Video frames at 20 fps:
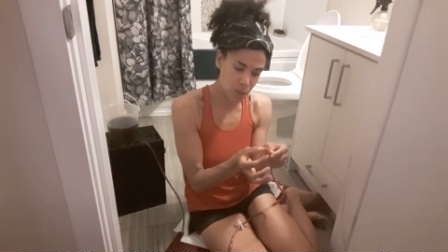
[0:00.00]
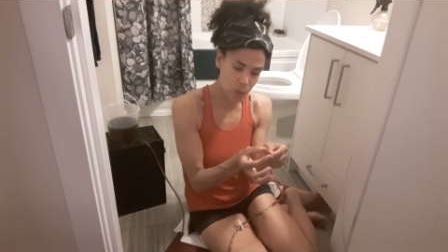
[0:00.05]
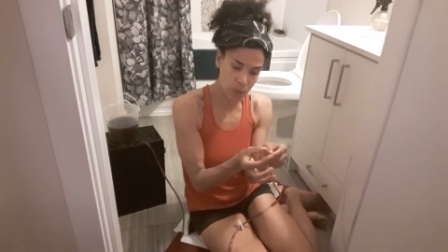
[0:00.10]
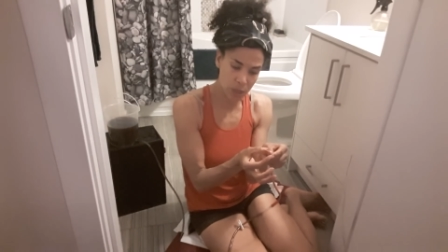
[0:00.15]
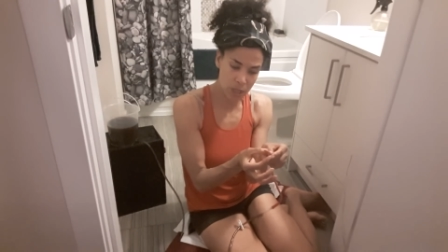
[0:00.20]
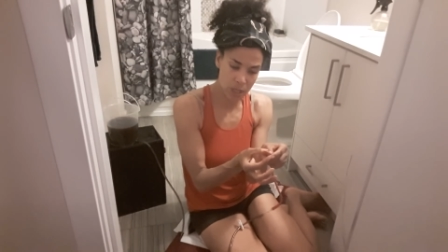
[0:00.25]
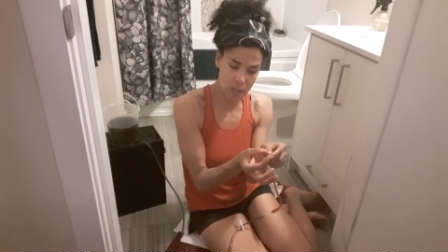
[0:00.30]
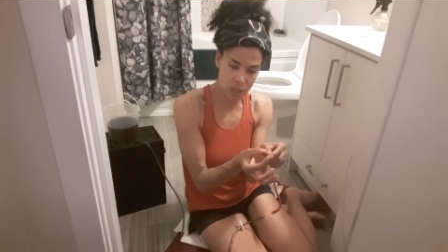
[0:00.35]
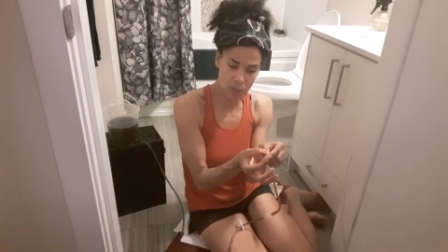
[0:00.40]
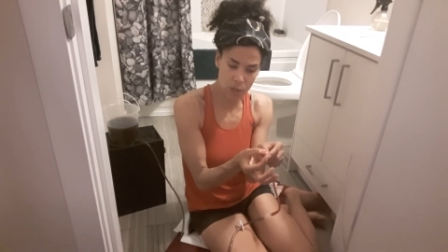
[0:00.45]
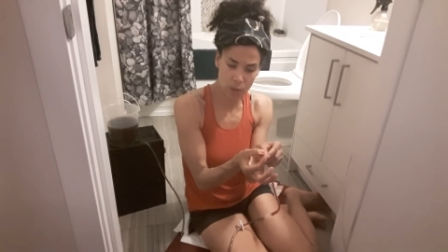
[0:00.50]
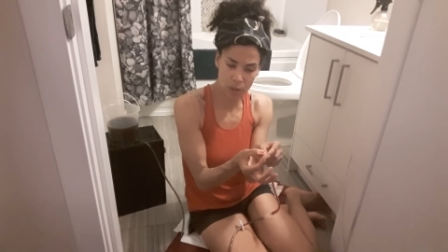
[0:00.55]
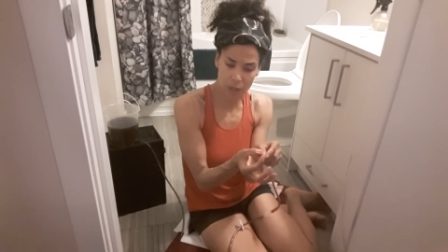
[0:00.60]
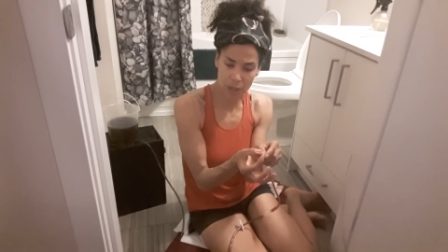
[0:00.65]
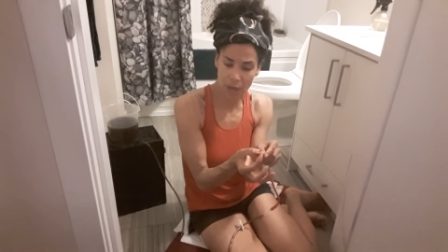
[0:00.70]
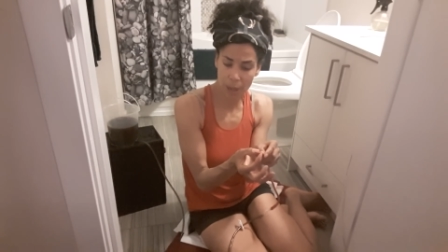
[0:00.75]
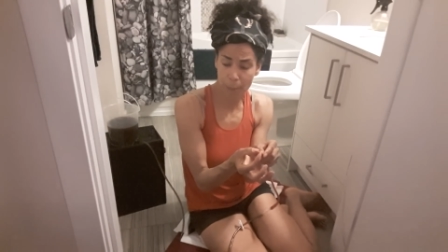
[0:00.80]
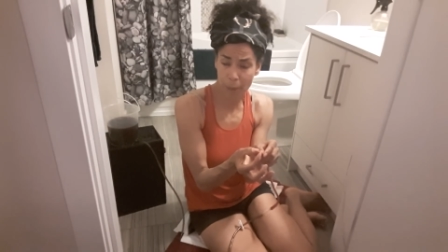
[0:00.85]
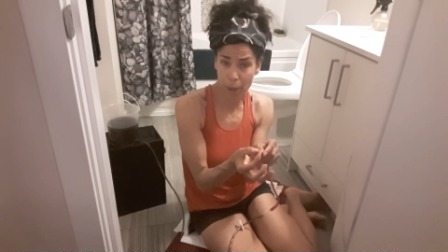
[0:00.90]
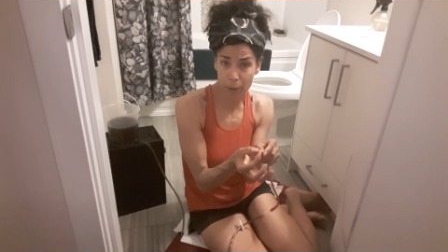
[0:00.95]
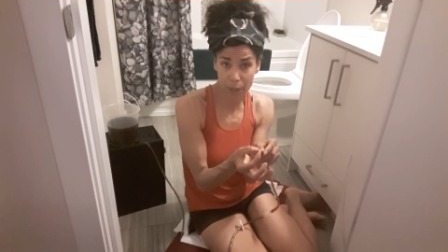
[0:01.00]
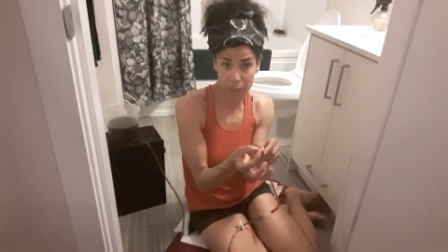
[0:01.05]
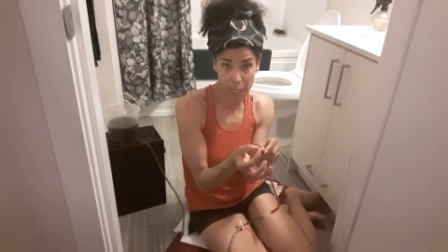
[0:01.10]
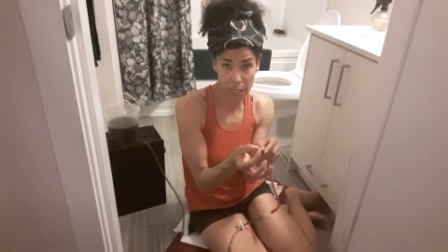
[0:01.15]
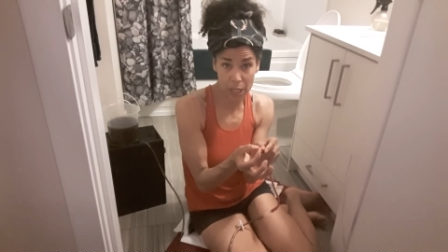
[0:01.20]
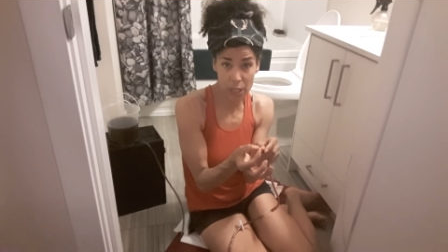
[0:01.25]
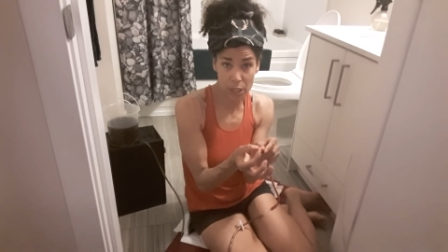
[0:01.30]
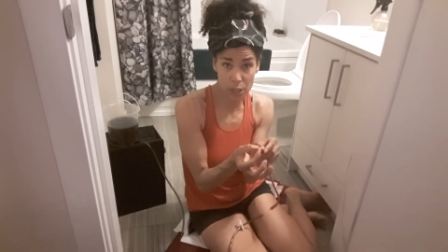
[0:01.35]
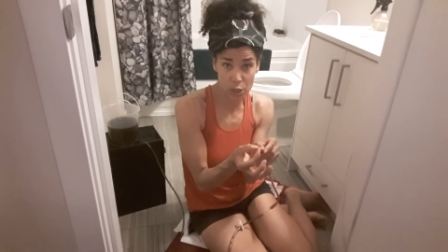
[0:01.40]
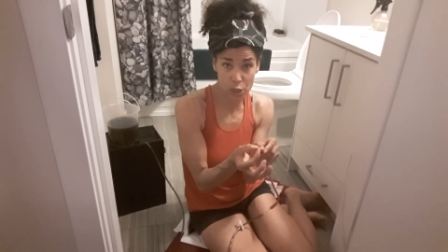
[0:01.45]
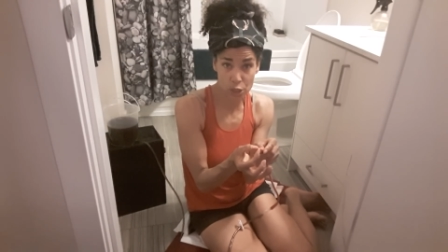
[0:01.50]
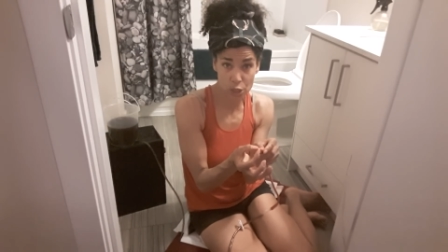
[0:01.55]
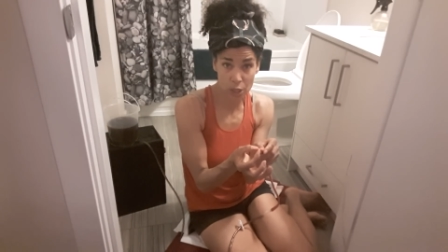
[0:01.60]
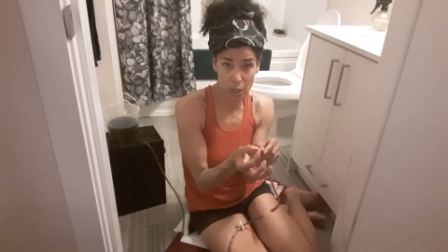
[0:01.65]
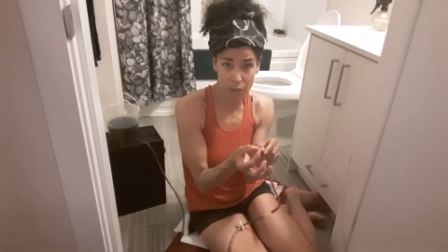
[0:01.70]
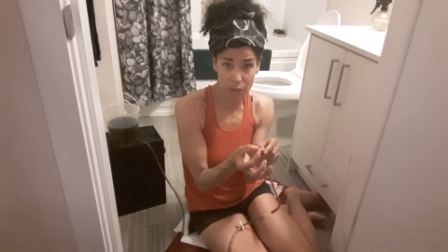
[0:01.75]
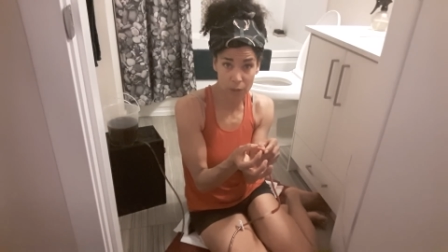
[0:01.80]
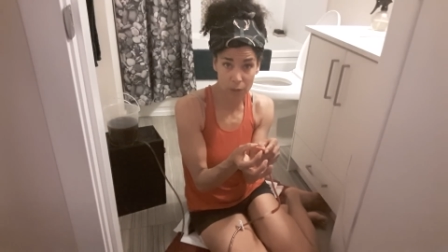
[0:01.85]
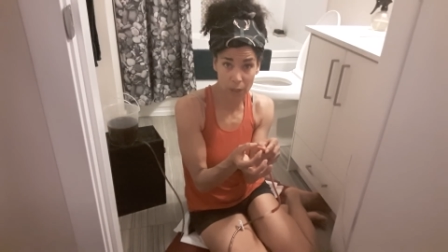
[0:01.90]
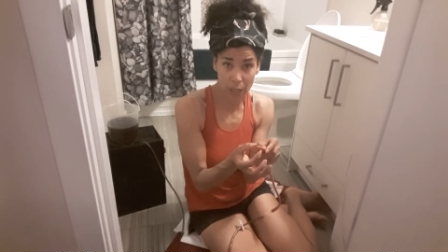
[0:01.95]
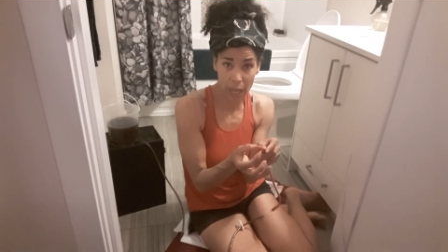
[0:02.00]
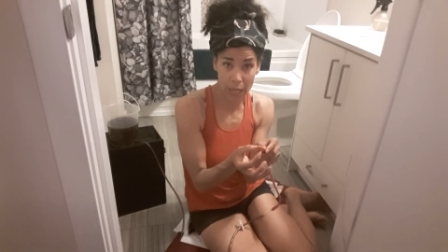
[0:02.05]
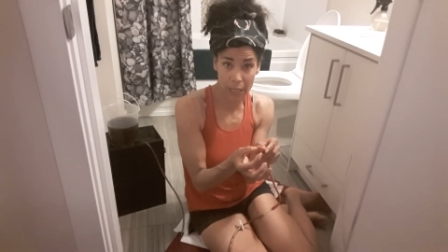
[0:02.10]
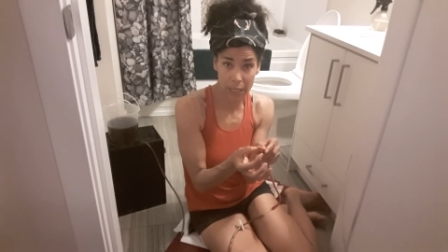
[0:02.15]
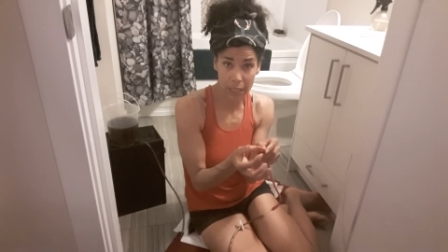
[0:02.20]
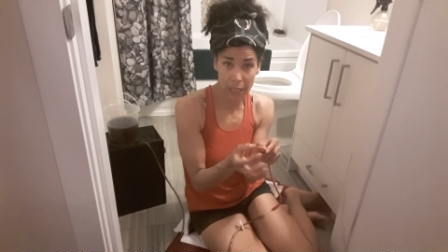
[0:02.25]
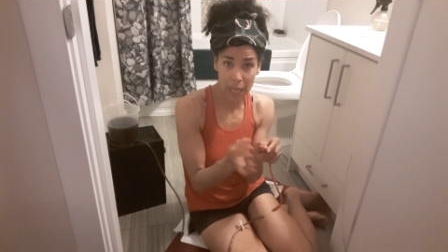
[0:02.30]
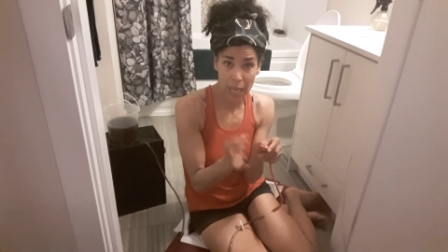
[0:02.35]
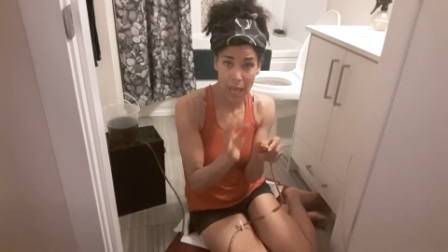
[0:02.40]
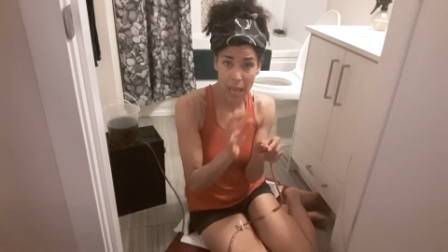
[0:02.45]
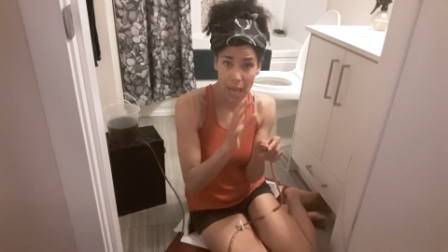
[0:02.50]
You can insert it about 1 inch if you like,